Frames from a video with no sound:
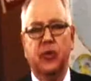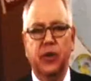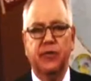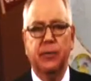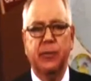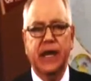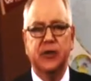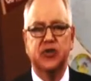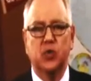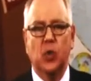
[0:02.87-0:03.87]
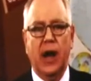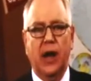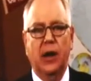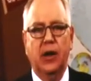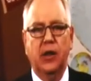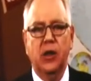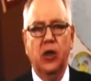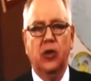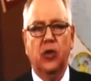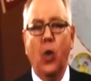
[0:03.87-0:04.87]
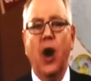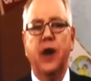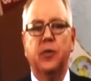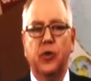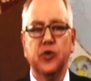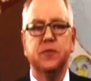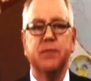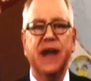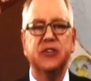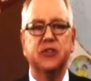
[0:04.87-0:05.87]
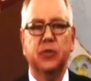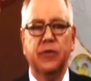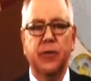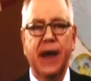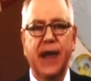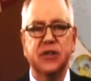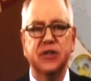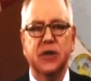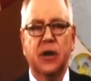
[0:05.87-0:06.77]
Governor Walz delivered his State of the State address reflecting on the past